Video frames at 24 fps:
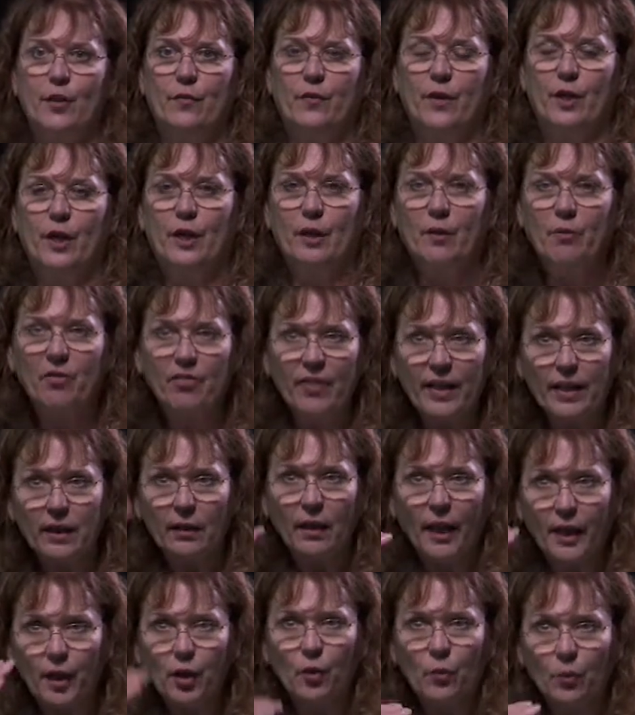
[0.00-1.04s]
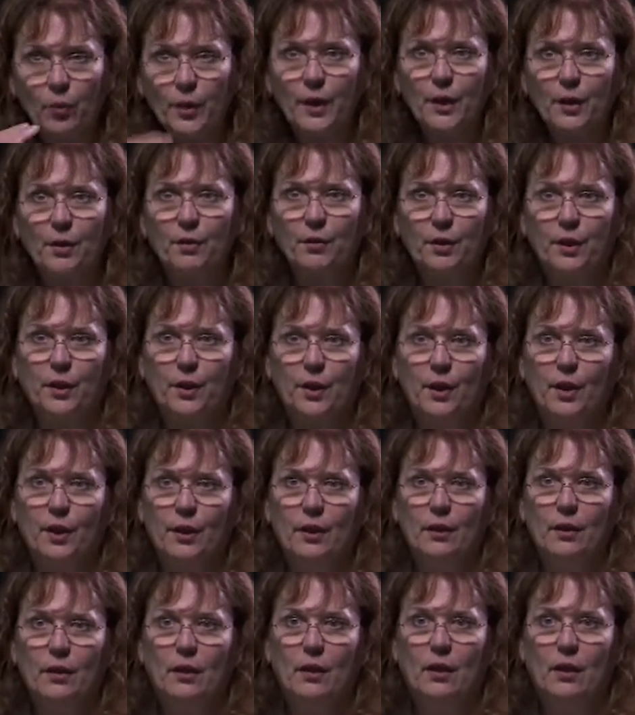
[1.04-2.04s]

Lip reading: They're going to think like a reader here.